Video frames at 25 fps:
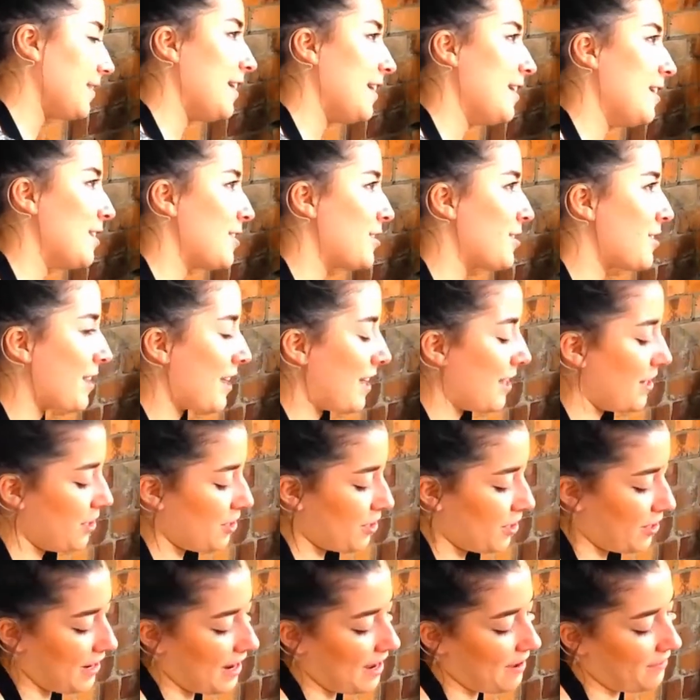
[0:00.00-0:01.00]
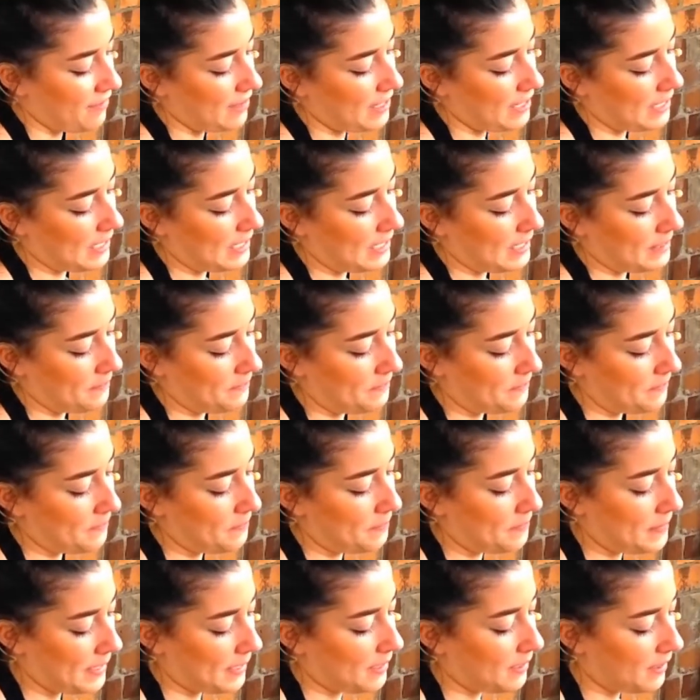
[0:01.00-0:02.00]
so that you don't have any
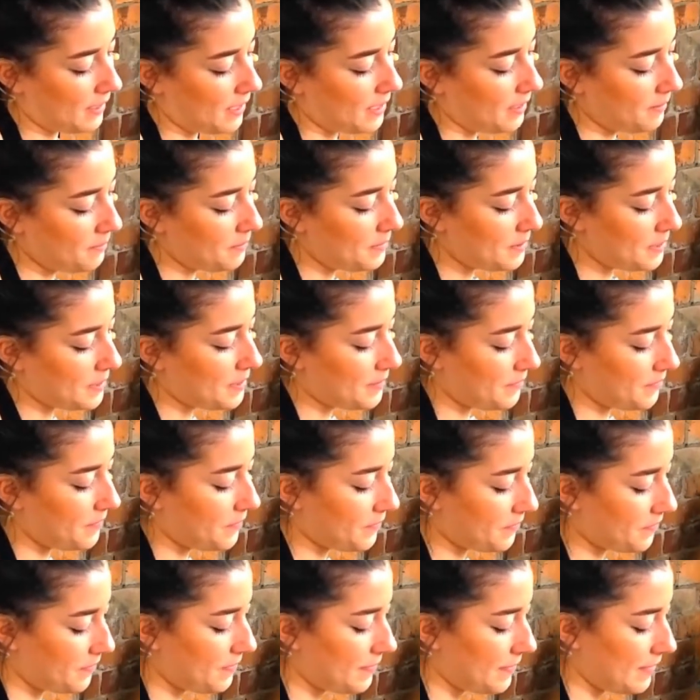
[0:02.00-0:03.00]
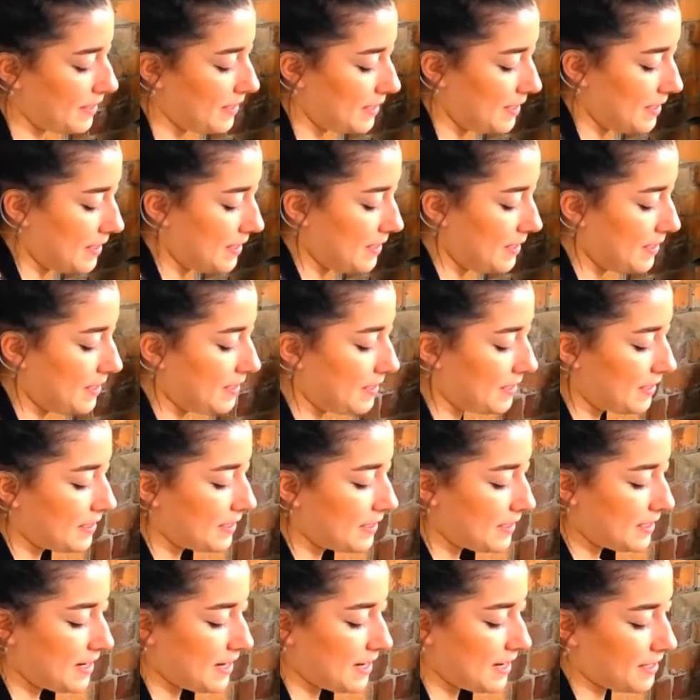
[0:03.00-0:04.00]
big lumps.
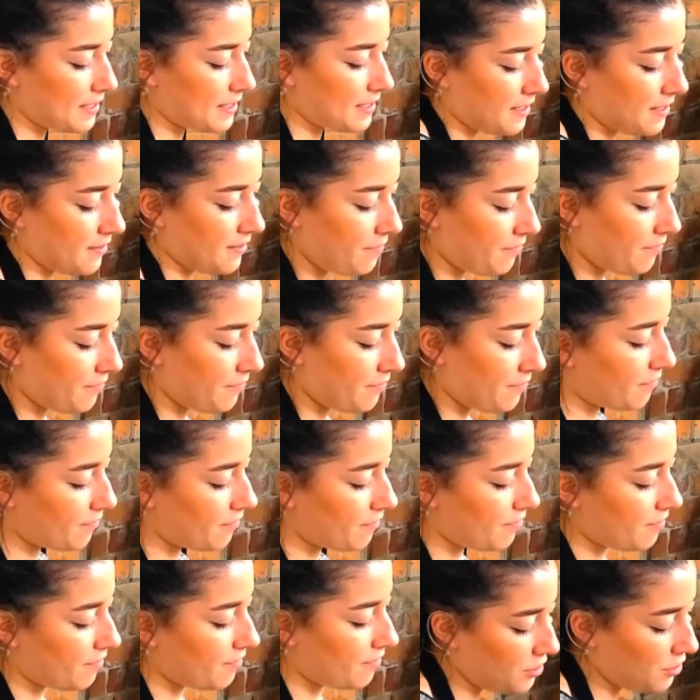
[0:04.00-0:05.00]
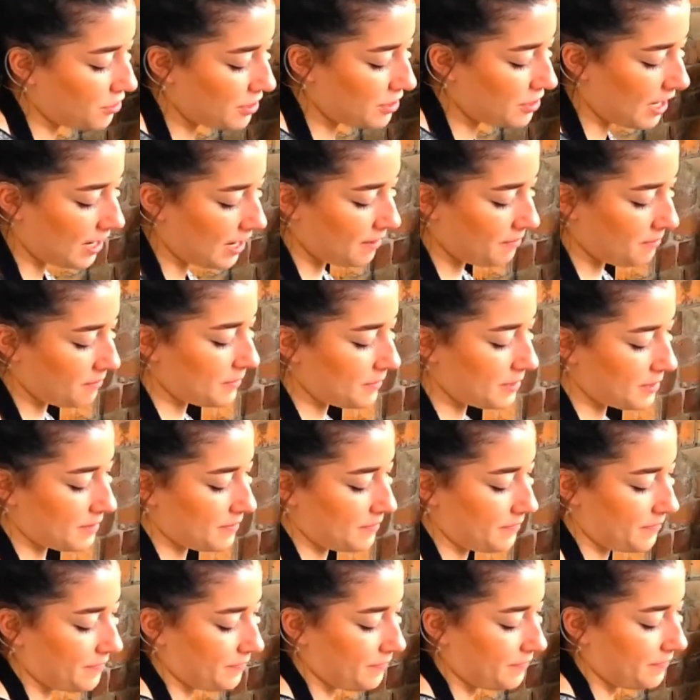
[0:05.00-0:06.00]
Takes a few times.
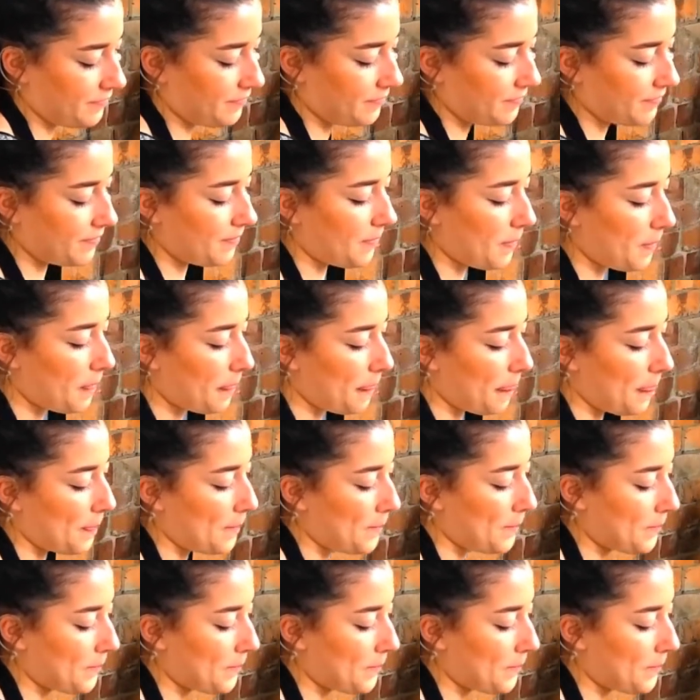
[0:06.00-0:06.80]
You